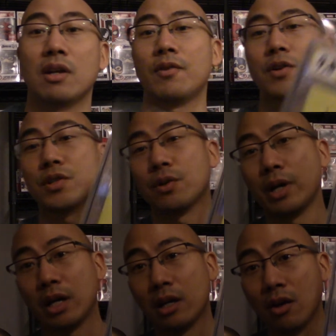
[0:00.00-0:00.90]
also
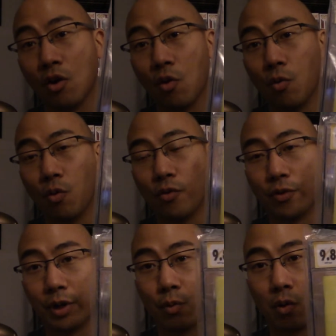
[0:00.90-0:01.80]
a
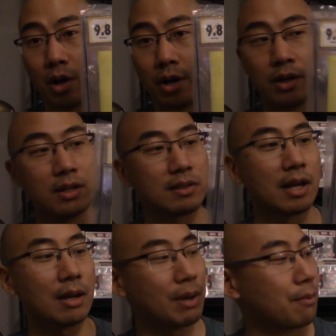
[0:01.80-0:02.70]
Wolverine 1
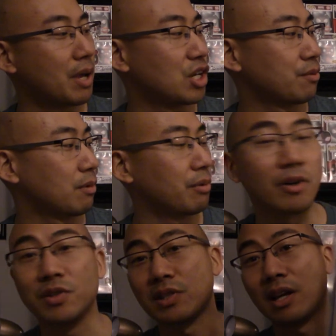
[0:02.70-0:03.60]
signed by Benjamin
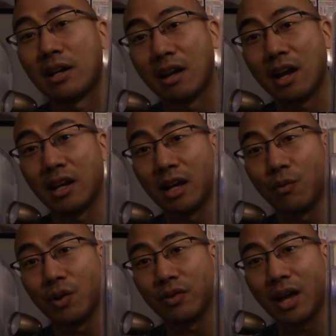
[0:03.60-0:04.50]
Percy at a 9.8
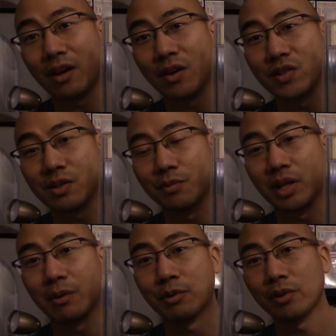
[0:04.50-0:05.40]
with that custom
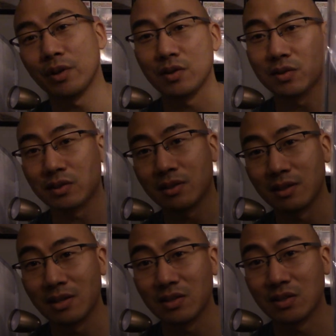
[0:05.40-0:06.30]
label, because
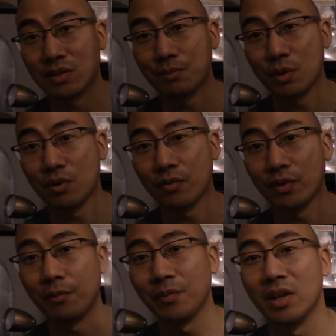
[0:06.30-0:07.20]
this is beautiful.
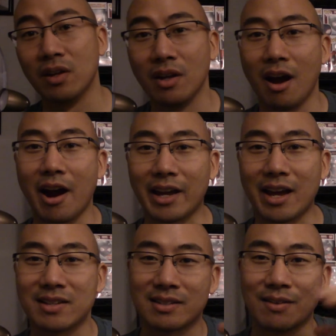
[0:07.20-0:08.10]
Alright
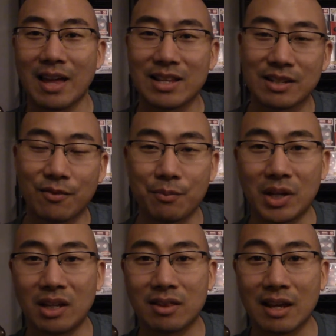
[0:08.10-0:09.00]
guys, that's it for
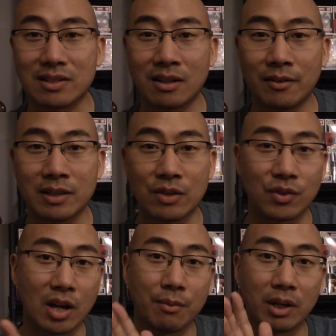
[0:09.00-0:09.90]
me. Thanks for
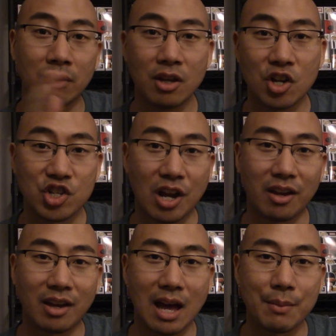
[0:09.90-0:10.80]
coming.
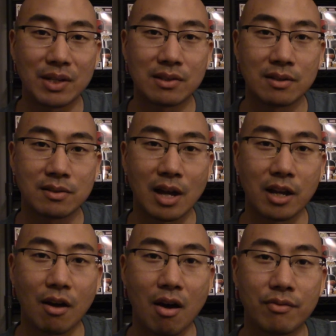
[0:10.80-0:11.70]
Jangy Comics
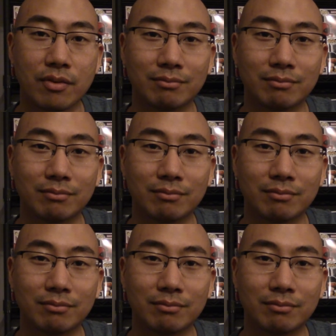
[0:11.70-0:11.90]
signing off.